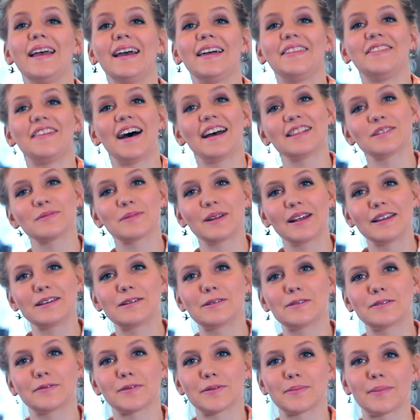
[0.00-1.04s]
That's what I
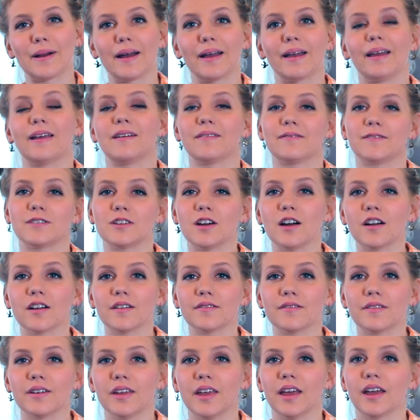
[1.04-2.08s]
use for my
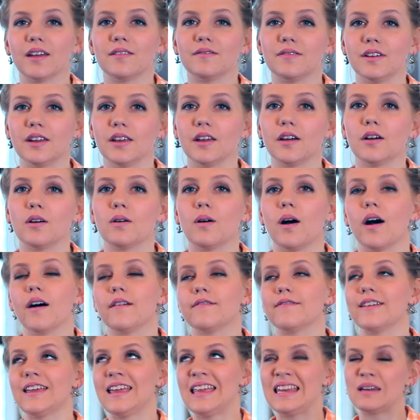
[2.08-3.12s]
photography and video
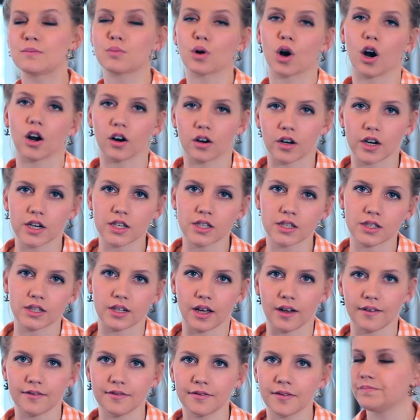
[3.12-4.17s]
of in-progress
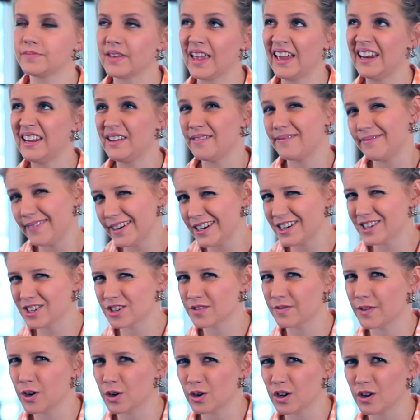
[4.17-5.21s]
stuff. Any
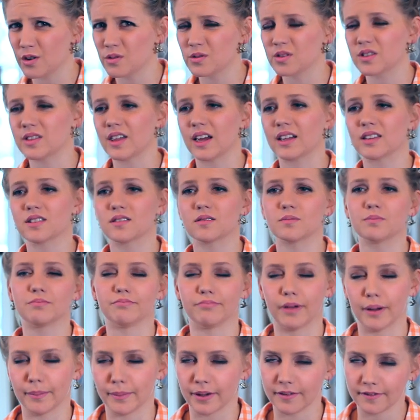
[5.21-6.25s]
finished photos, that's
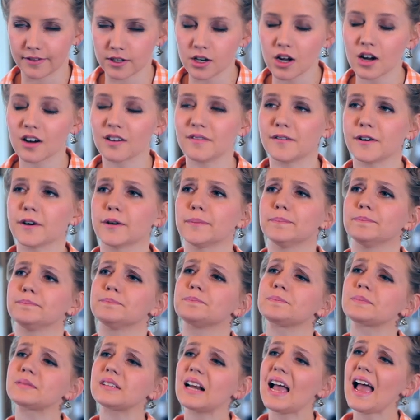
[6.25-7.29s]
by my photographer.
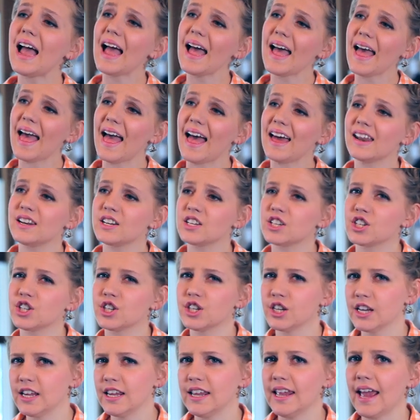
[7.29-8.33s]
And
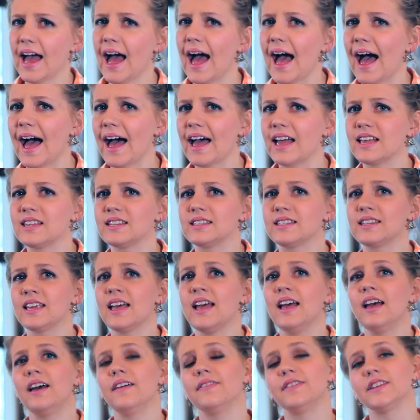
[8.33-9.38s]
she has
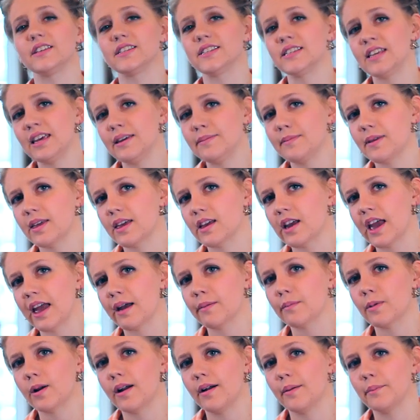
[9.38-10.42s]
the same
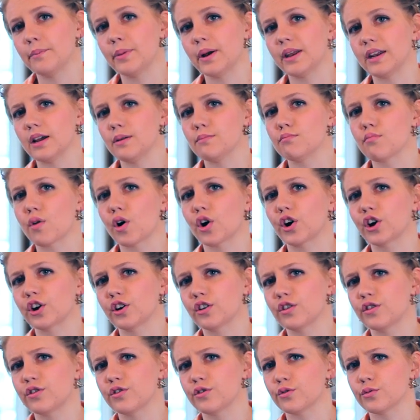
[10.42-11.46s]
camera, but a
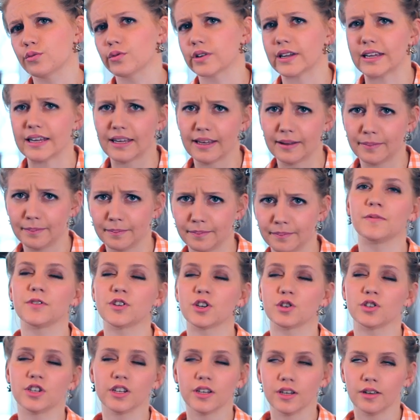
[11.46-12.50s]
Mark III.
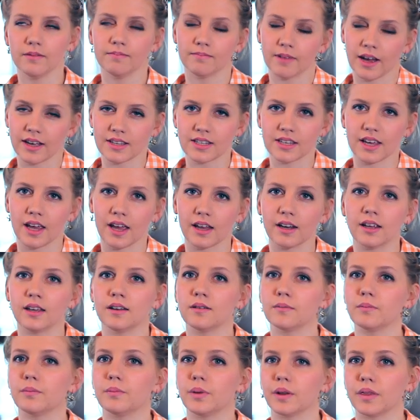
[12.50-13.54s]
So she has a
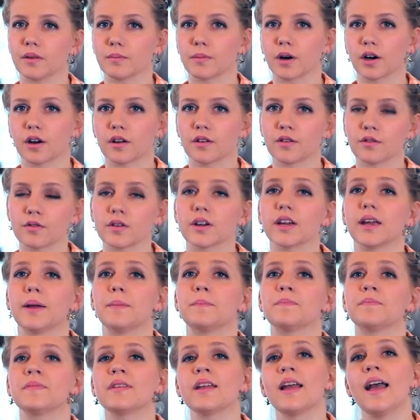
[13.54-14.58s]
Canon, but the Mark
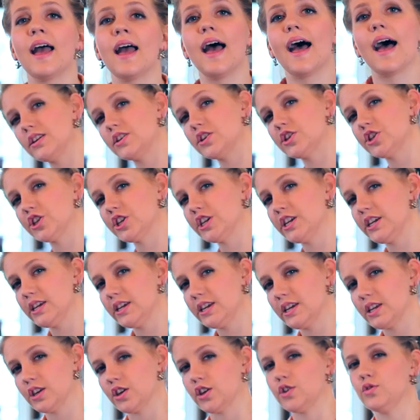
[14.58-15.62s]
III.
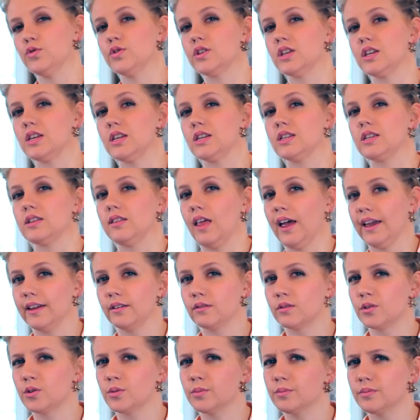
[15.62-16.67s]
She uses
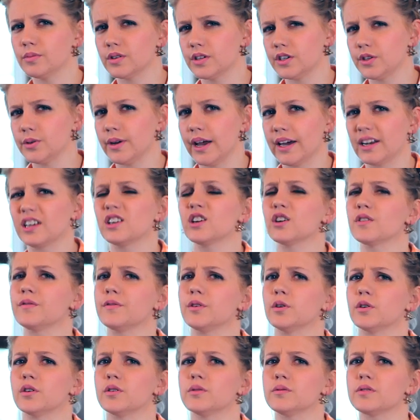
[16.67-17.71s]
Lightroom to edit her
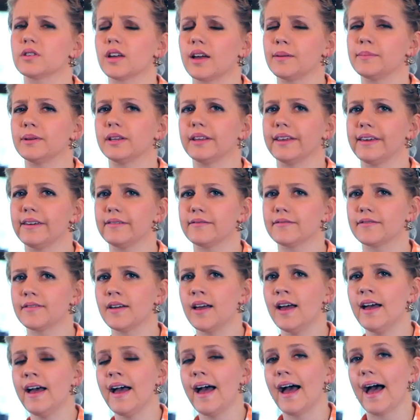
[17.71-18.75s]
photos, I believe.
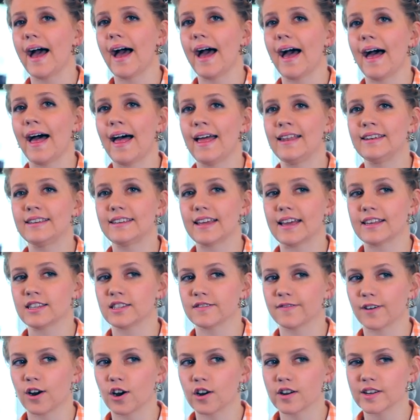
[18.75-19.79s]
And
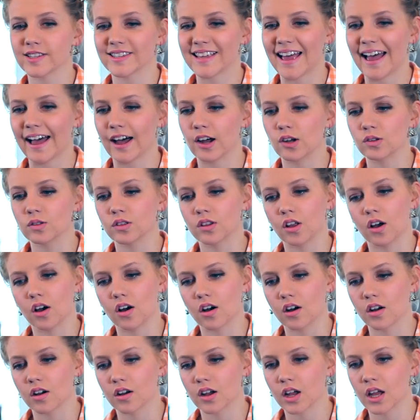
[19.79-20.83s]
as far as how
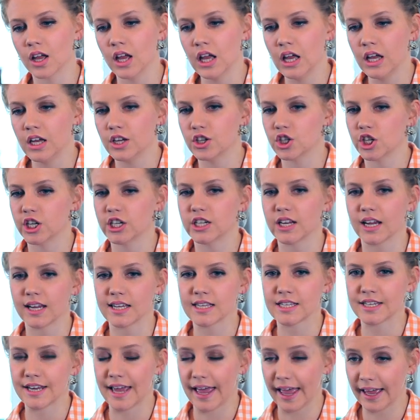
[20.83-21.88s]
long she
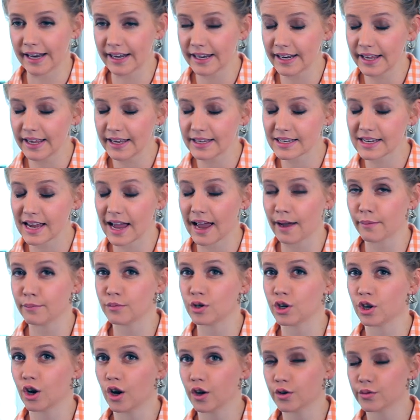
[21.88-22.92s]
takes to edit it,
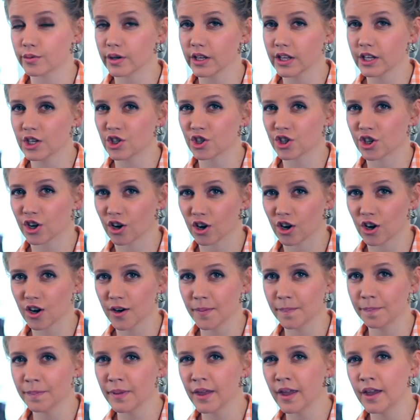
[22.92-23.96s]
I'm not really
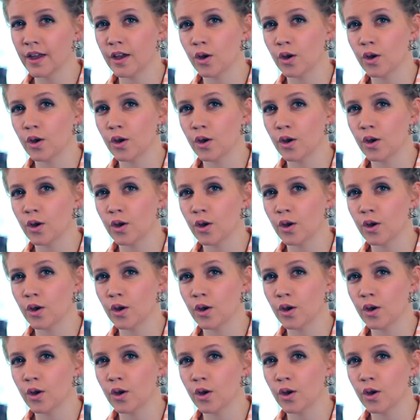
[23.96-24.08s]
sure.